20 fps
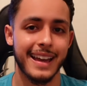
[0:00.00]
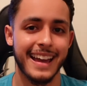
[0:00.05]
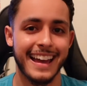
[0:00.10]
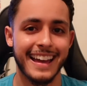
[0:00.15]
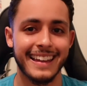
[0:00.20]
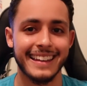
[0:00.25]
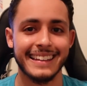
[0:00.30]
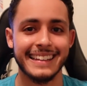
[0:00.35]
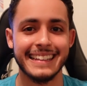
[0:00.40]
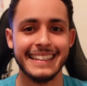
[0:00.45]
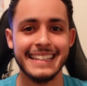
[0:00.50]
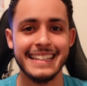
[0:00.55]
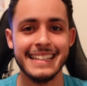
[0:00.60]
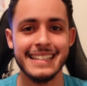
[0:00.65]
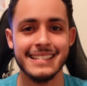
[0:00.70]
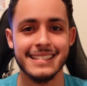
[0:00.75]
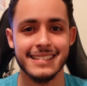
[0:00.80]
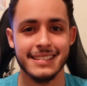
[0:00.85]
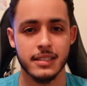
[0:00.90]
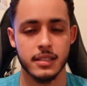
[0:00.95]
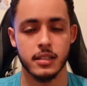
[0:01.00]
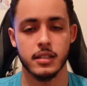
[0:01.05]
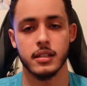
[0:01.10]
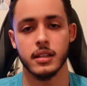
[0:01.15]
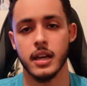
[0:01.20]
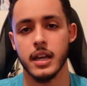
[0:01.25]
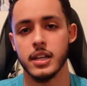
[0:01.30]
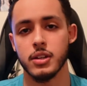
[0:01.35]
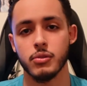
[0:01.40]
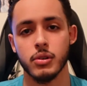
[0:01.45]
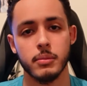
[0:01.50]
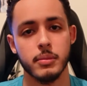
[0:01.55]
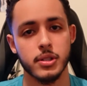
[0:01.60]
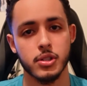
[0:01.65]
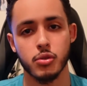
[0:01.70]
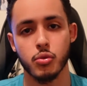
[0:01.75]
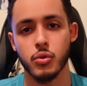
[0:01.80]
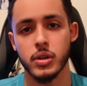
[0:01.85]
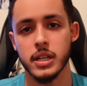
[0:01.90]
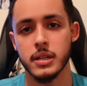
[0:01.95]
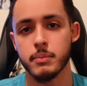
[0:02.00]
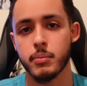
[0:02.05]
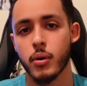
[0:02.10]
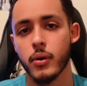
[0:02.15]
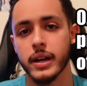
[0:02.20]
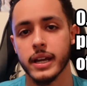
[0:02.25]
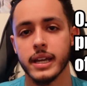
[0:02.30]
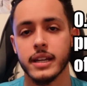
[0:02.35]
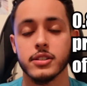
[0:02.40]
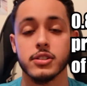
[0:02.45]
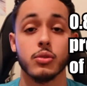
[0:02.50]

at least anywhere between 0.8